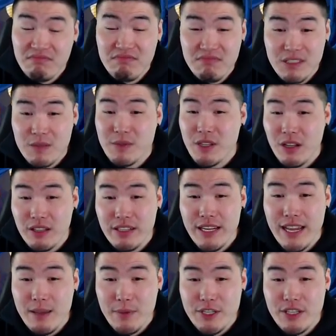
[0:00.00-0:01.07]
Some solid
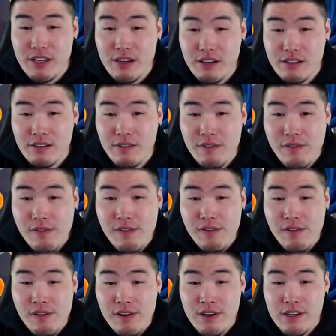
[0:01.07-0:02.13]
damage there.
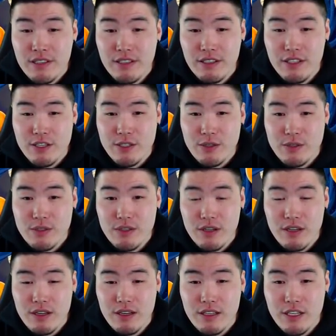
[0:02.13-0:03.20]
The additional
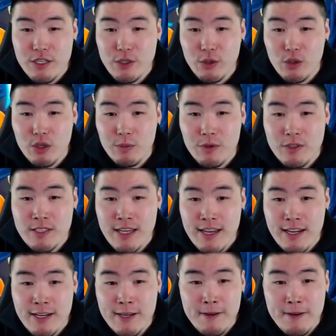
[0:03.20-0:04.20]
uh, additional normal attack.